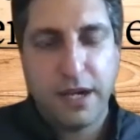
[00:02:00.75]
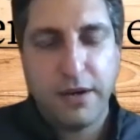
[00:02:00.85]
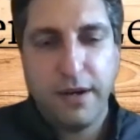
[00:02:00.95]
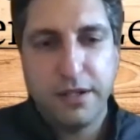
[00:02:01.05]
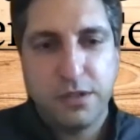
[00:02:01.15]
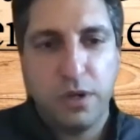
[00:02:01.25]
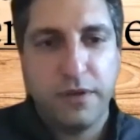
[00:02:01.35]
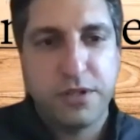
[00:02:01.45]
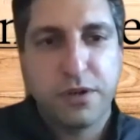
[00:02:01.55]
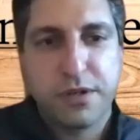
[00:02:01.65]
I think around
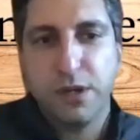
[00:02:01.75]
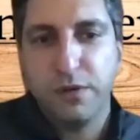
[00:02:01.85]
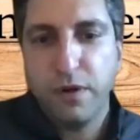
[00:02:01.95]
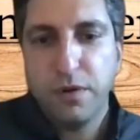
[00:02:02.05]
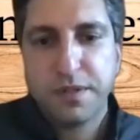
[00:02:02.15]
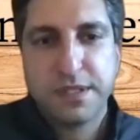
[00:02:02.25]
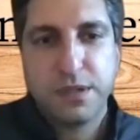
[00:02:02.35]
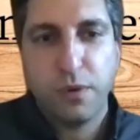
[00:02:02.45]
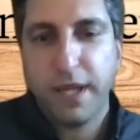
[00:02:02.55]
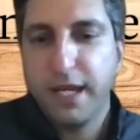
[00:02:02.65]
1,200 or folks
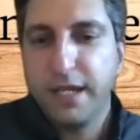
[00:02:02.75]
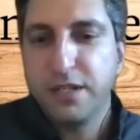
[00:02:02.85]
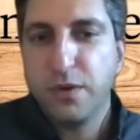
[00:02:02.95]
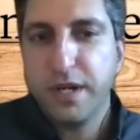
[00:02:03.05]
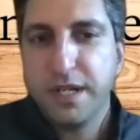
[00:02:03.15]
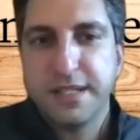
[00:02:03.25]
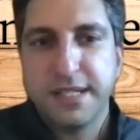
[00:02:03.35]
who were planning to join us